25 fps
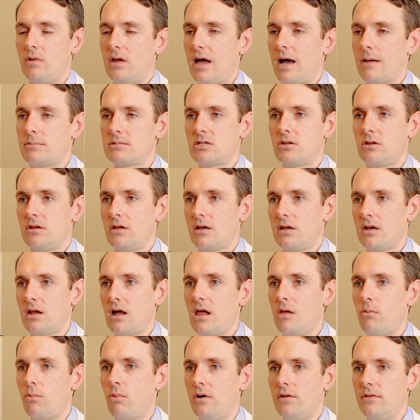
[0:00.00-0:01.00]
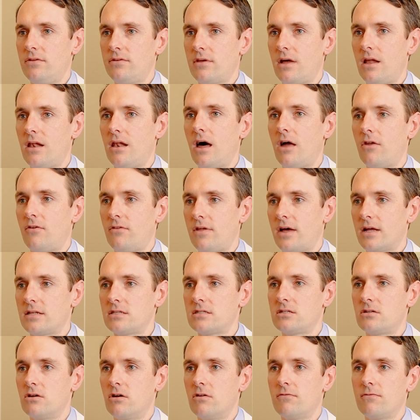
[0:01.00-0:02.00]
We absolutely can help with a lot of
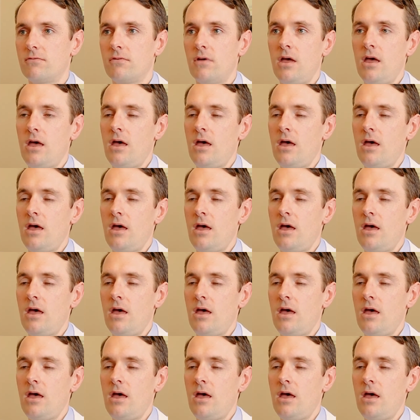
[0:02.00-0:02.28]
that stuff.